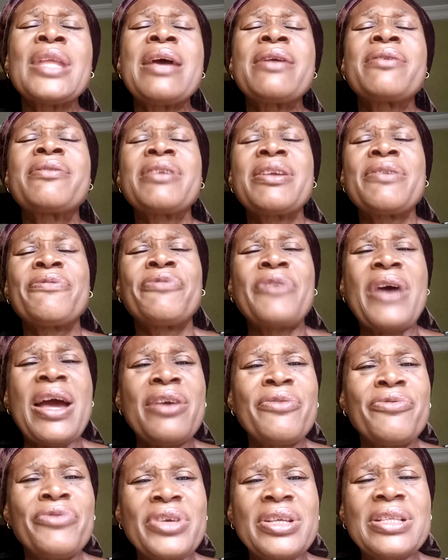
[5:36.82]

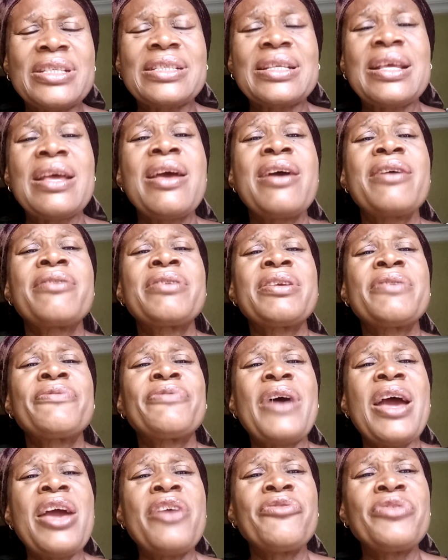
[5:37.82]
Revive it.
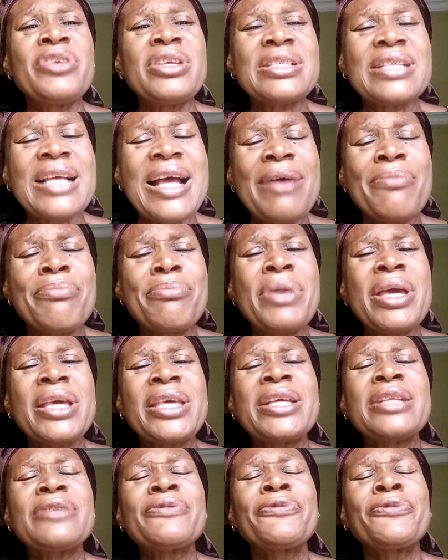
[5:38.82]
Revive it and
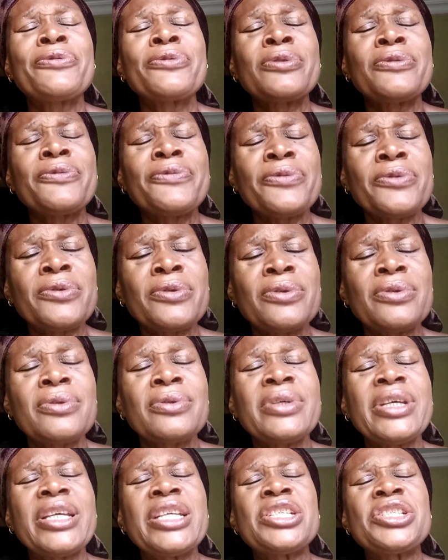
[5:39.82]
make it
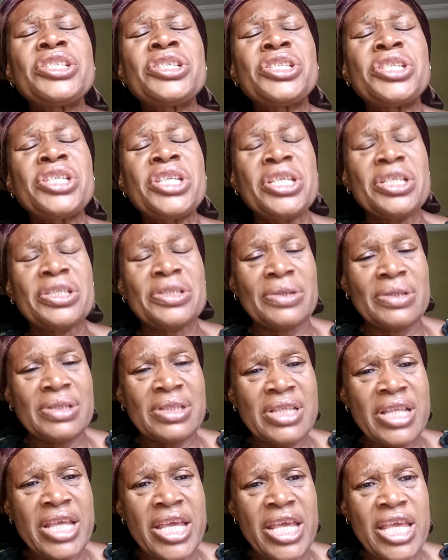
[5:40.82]
fruitful in Jesus'
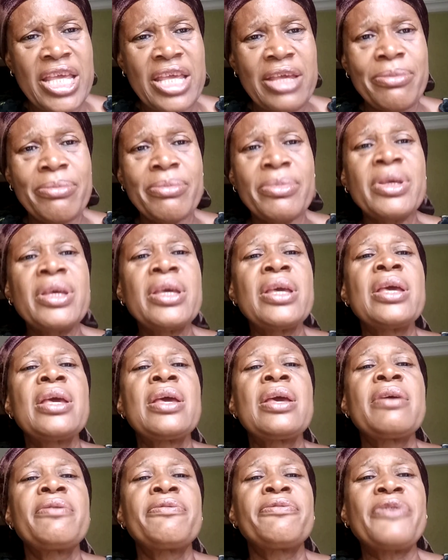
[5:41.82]
name.
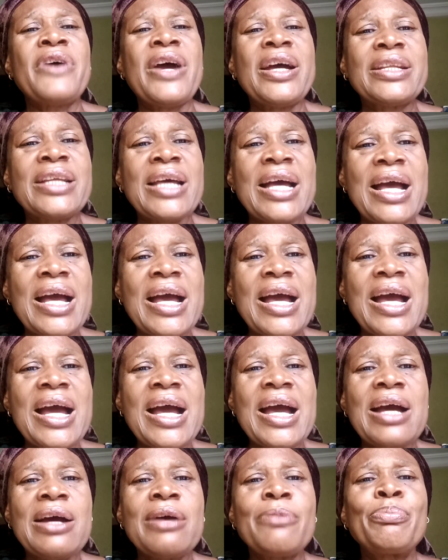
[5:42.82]

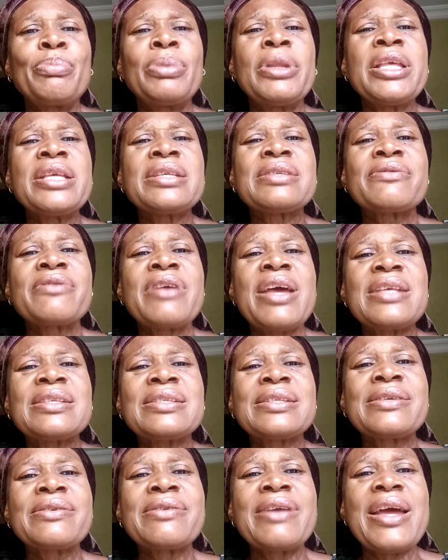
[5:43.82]
Father, please
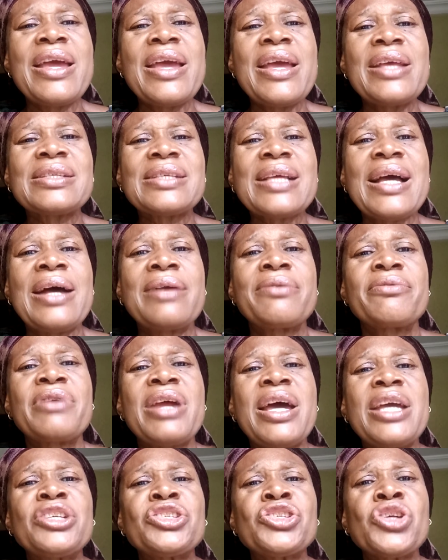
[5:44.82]
raise great and
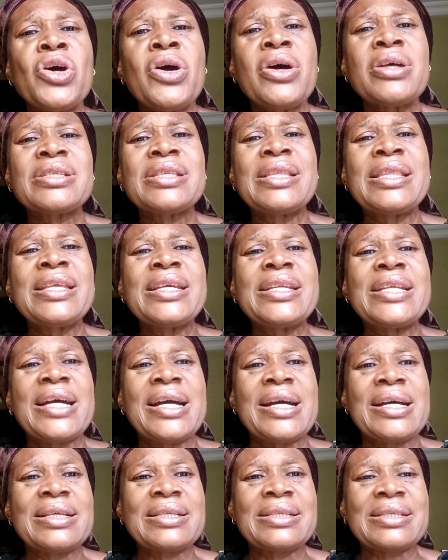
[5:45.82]
righteous
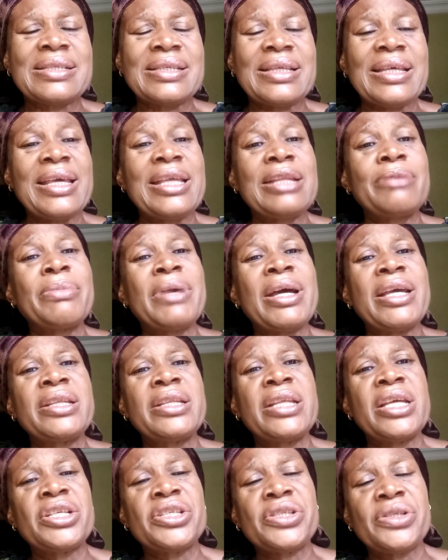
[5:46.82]
leaders in my
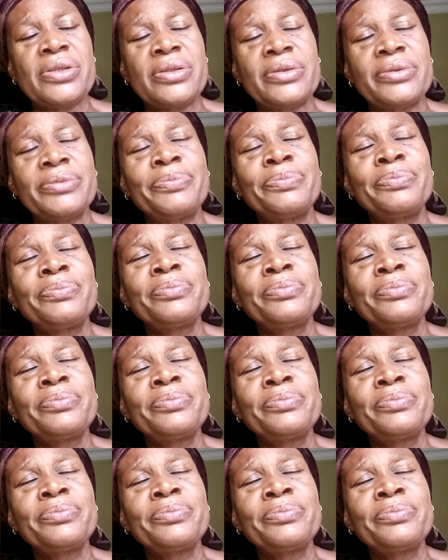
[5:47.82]
nation.